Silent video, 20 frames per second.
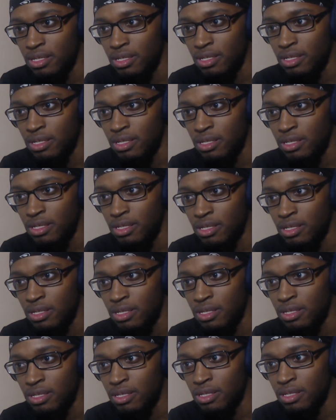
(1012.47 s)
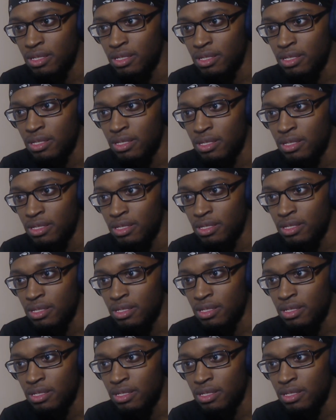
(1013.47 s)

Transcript: Nobody speaks.